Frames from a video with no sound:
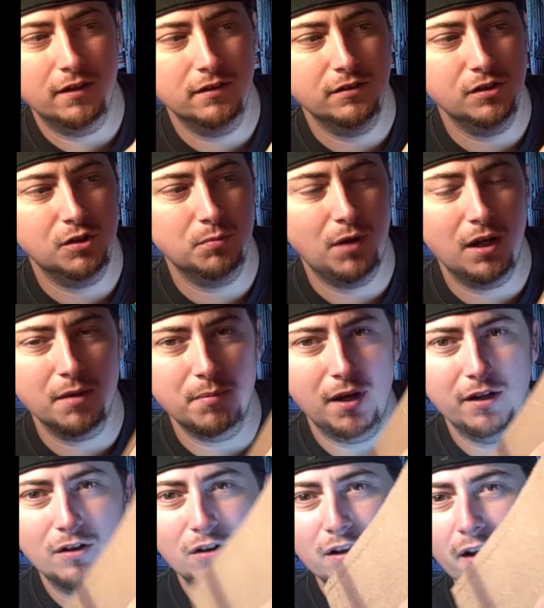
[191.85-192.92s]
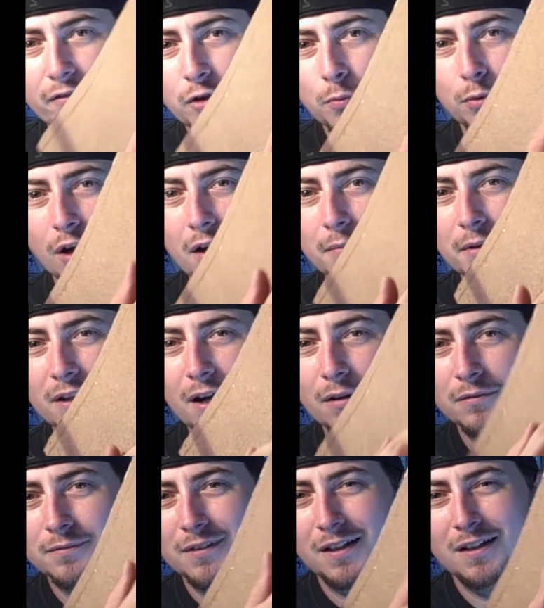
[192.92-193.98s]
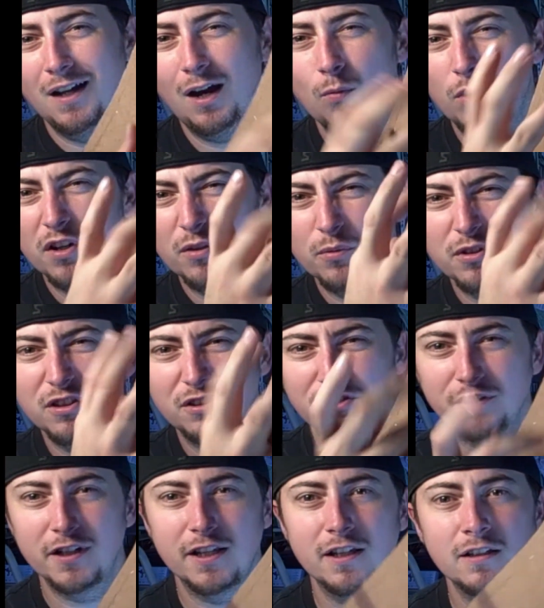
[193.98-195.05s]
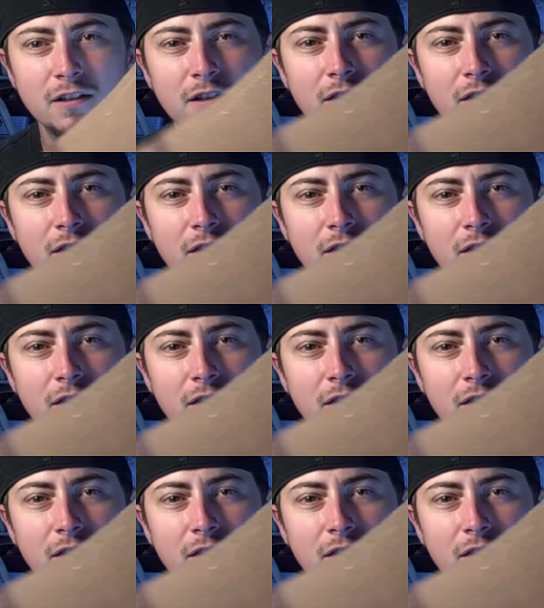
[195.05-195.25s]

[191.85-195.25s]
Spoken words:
You could probably paint on it if you primed it. I wouldn't. It would look gritty.